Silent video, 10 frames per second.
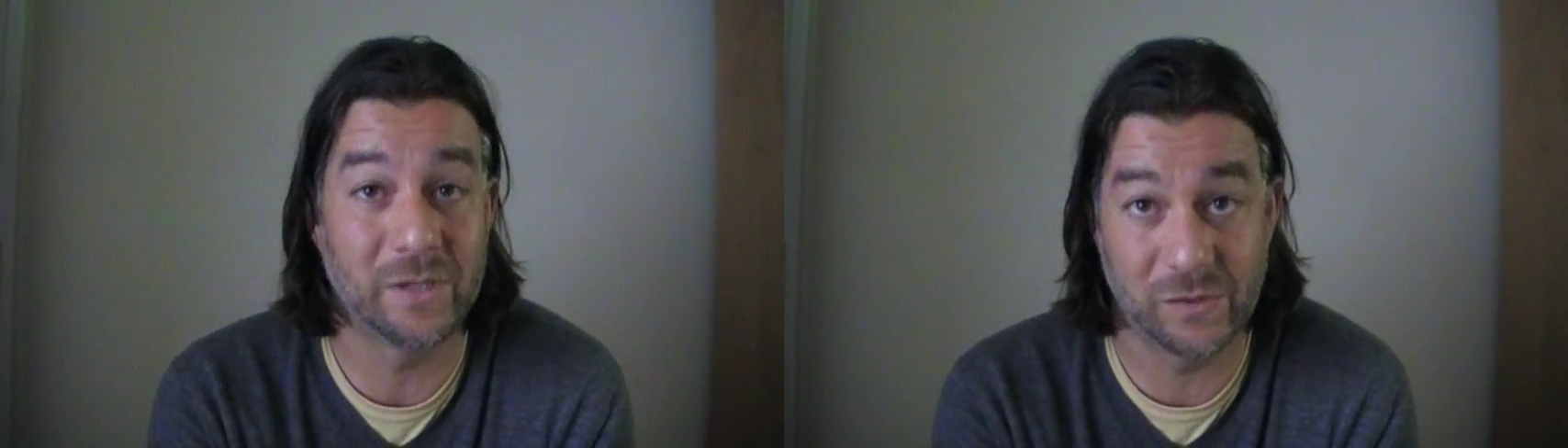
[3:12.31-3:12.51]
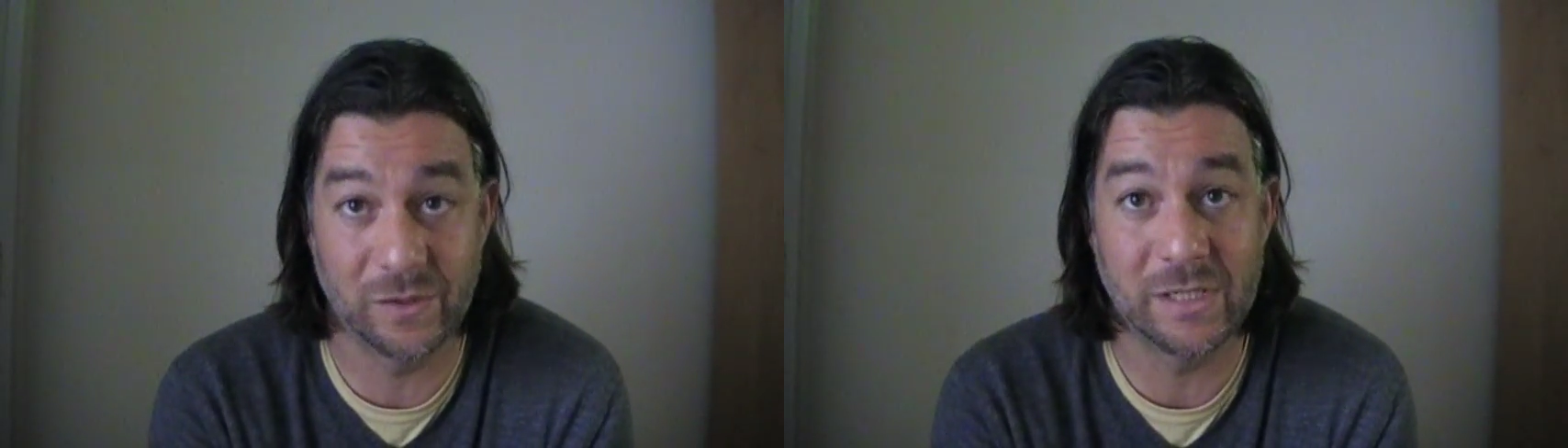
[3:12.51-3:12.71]

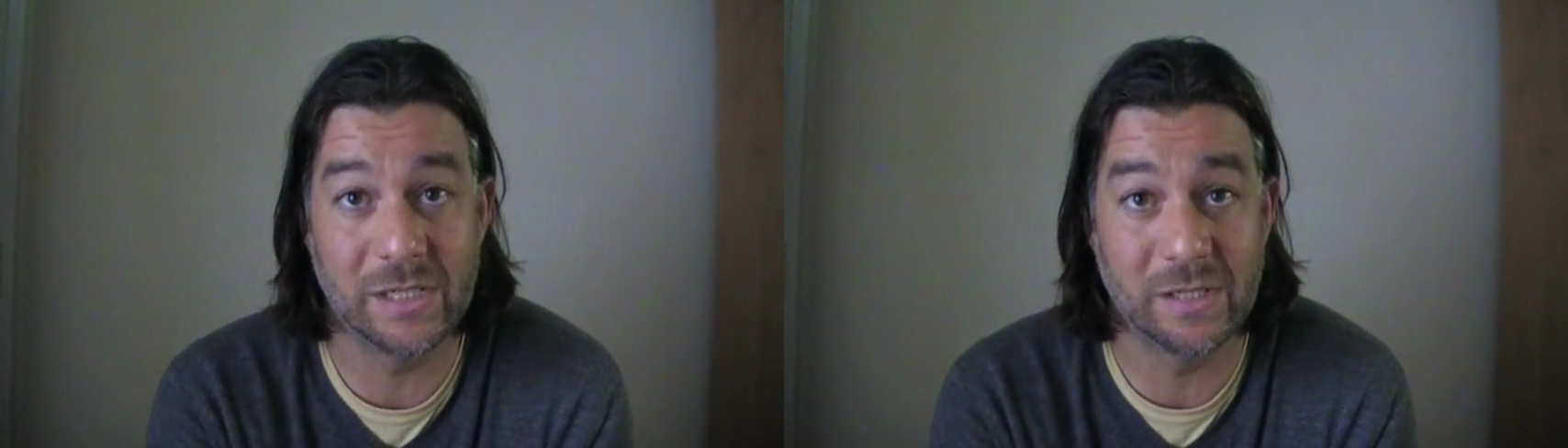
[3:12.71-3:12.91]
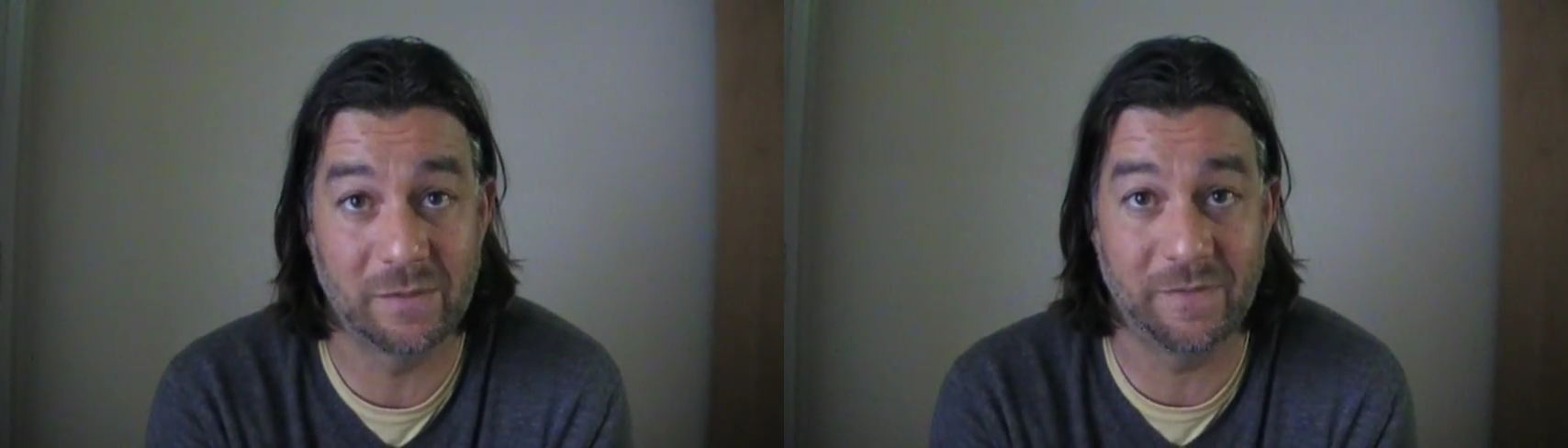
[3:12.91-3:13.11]
a
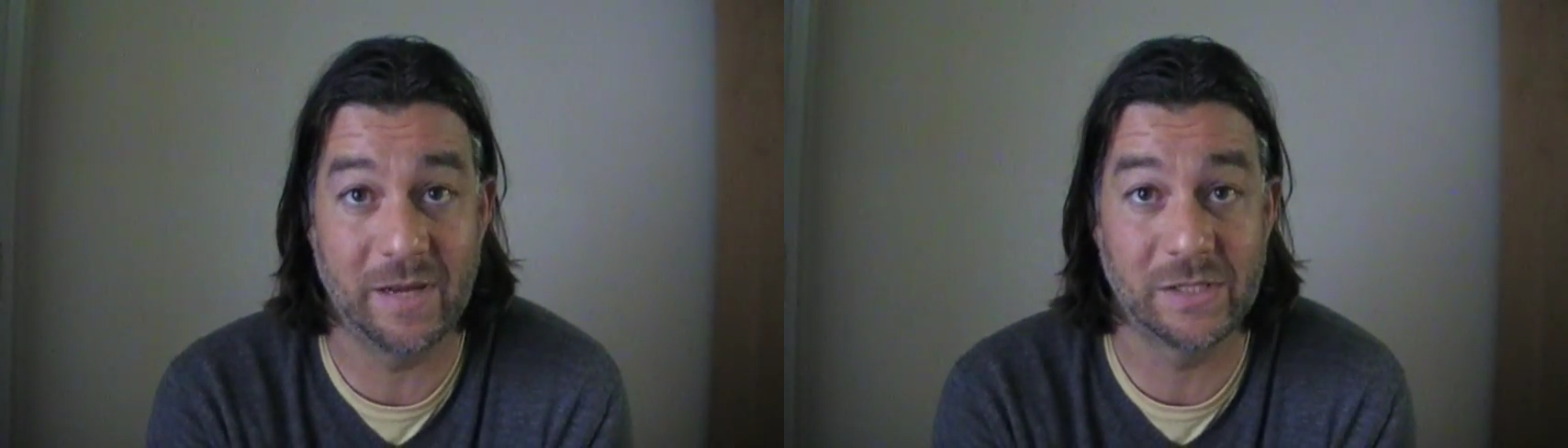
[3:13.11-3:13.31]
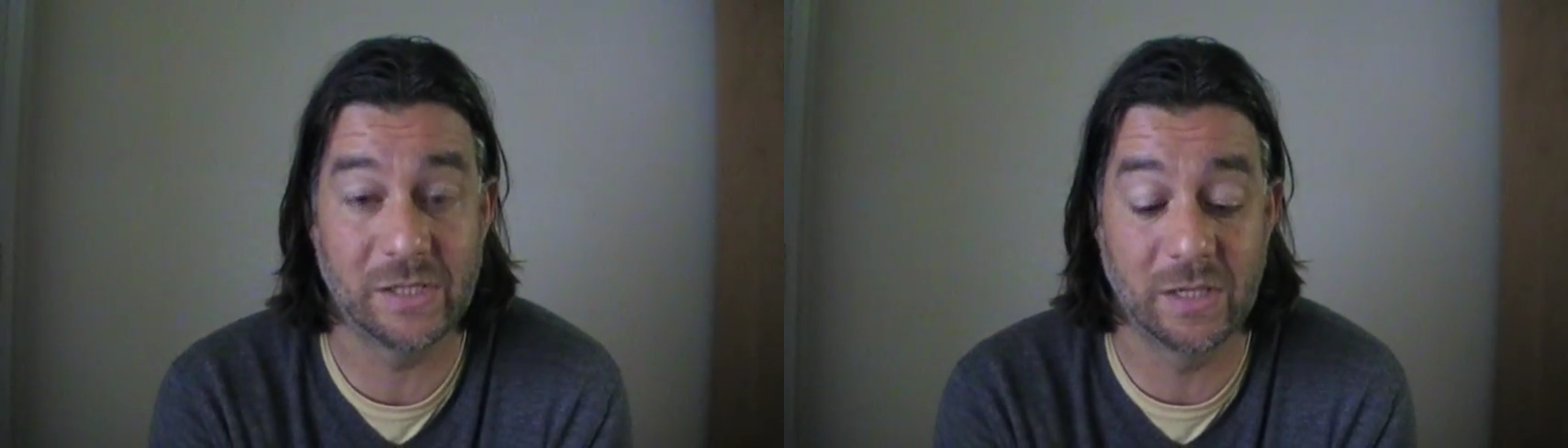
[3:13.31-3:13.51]
strategic
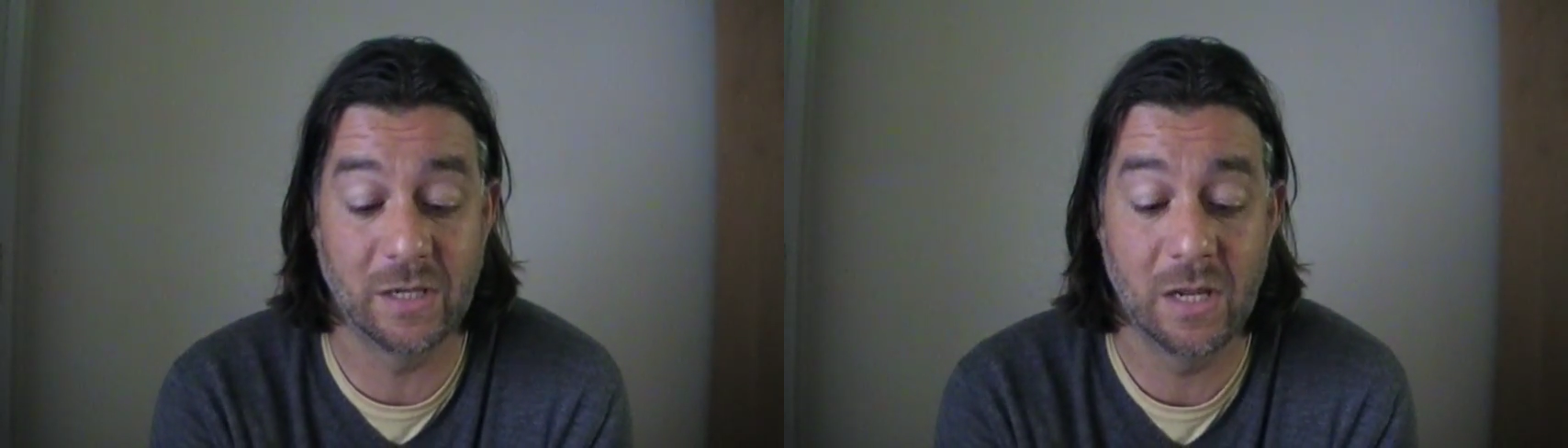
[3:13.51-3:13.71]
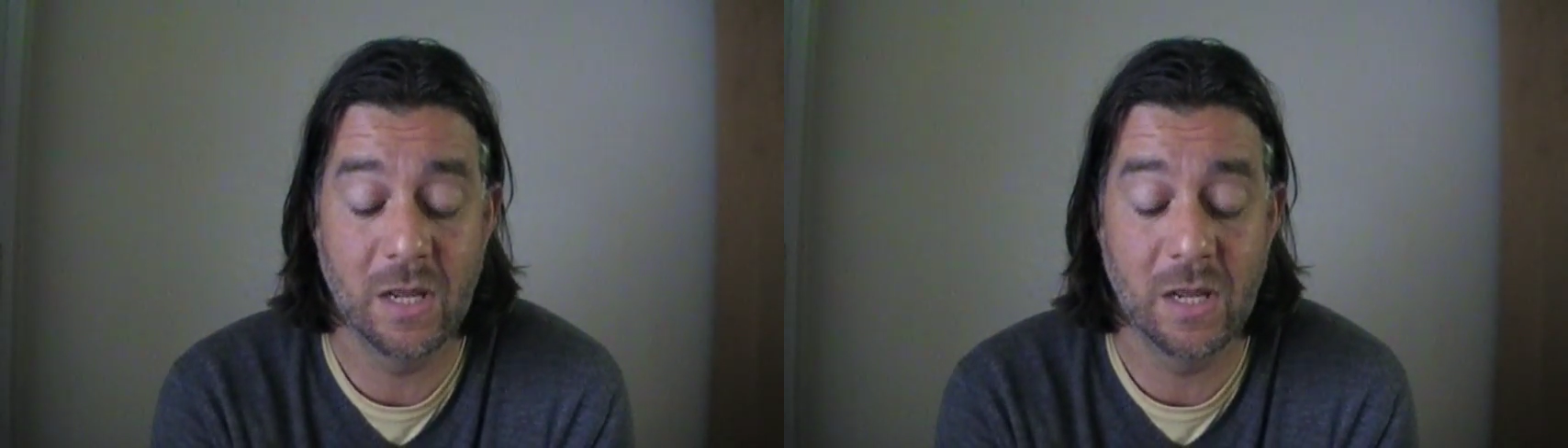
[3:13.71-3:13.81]
fashion.